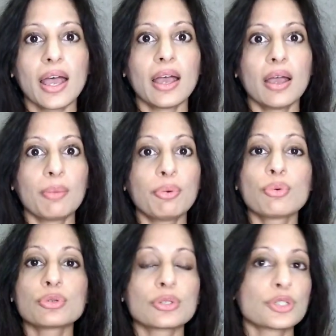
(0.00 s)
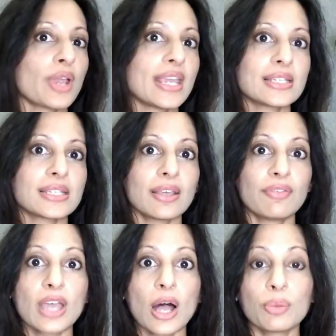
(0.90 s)
a portrait
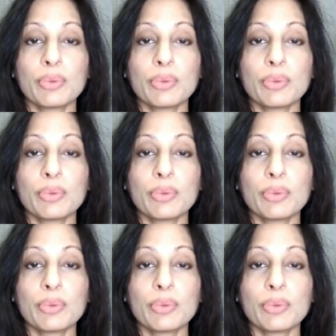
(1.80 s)
of a girl